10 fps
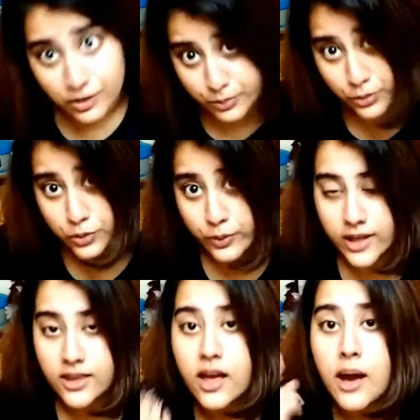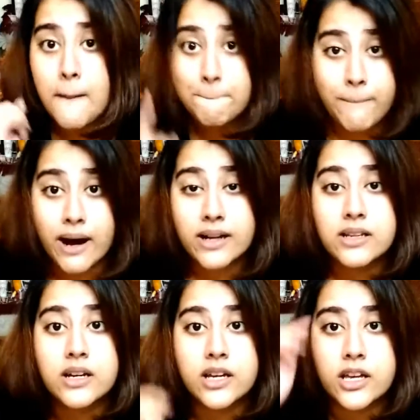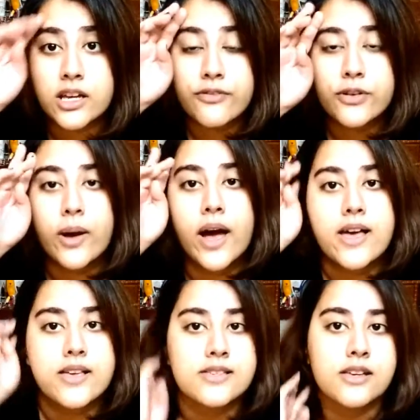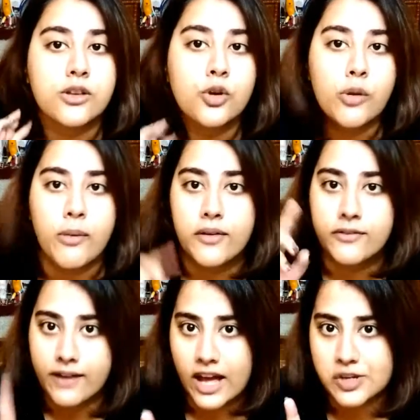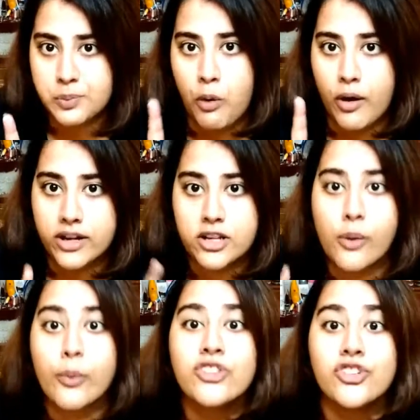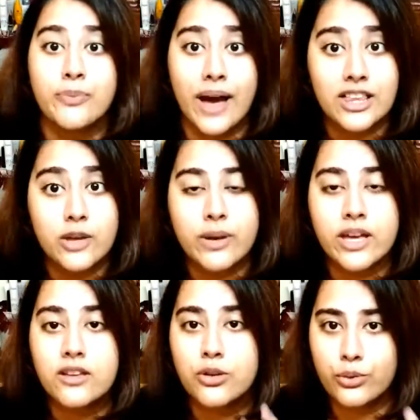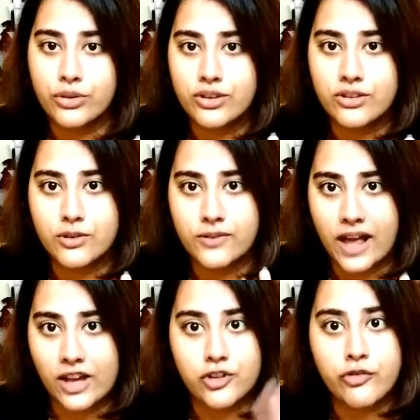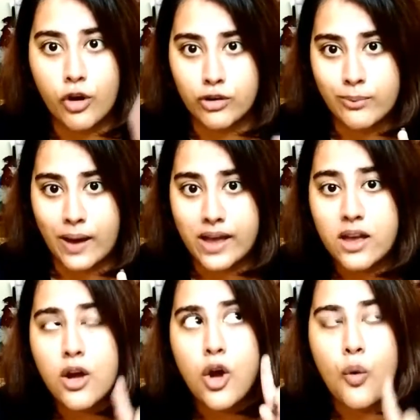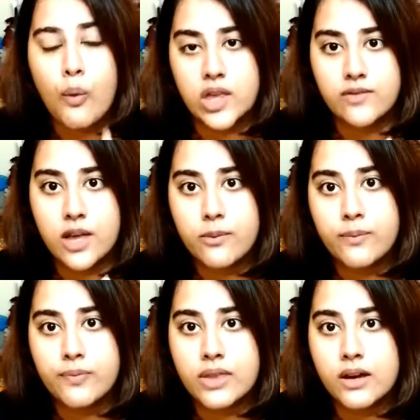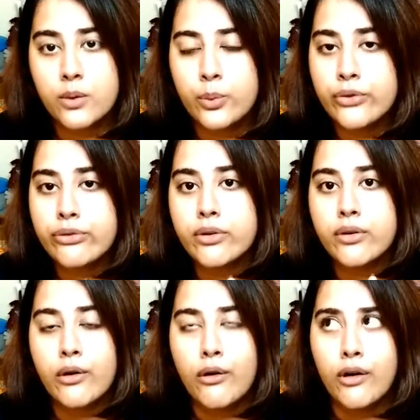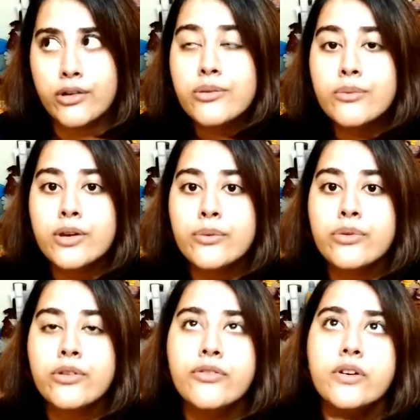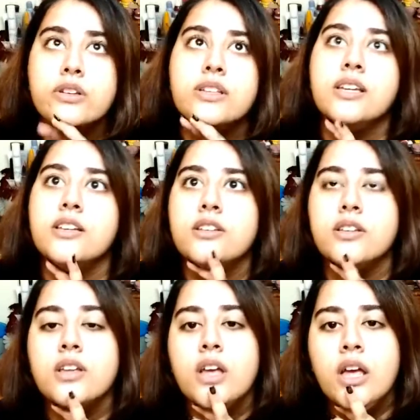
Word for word: is bruce wayne but if you guys know about flashpoint which by the way two seasons of flash gone by one of them uh, was awesome the first season